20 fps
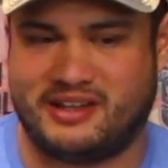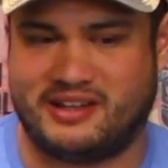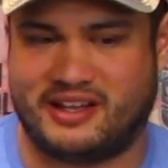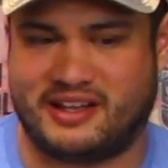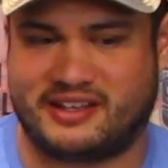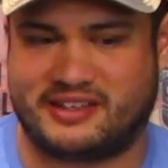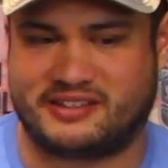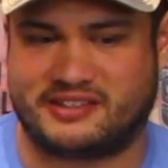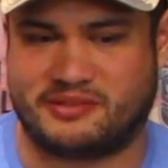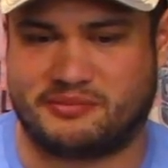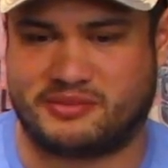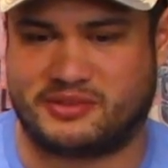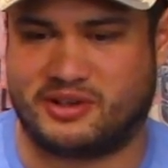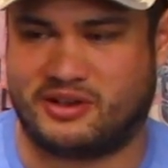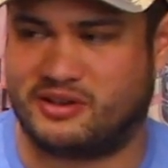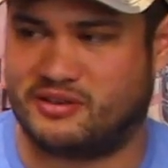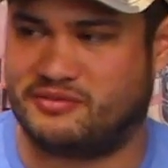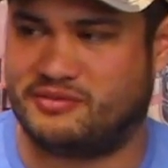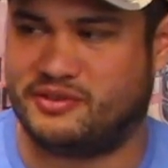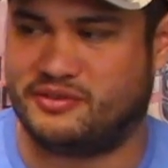like some
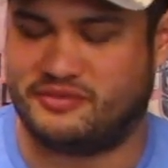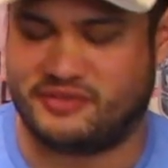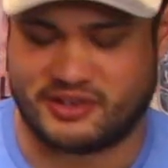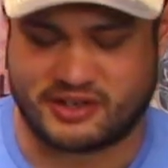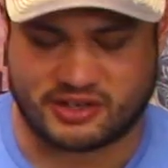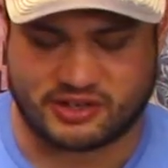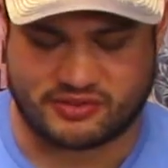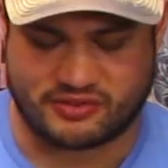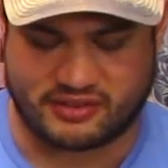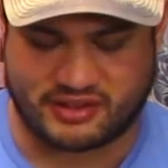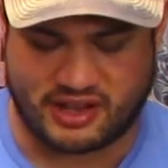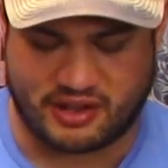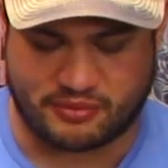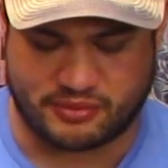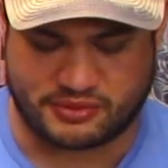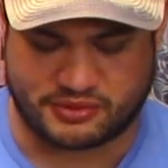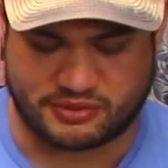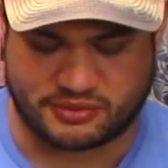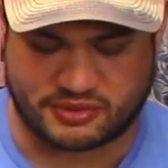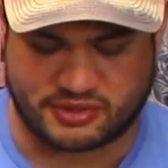kung fu figures for that,
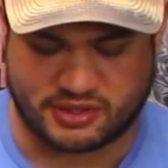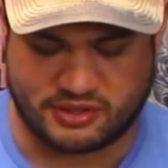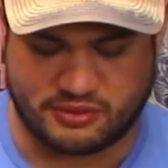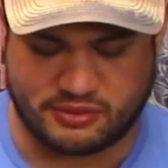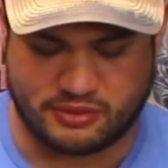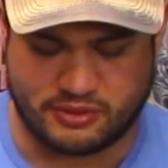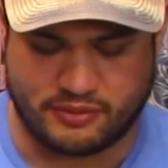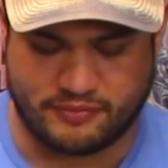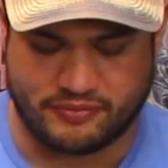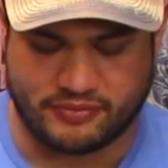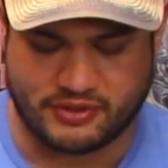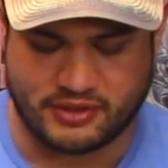which was cool.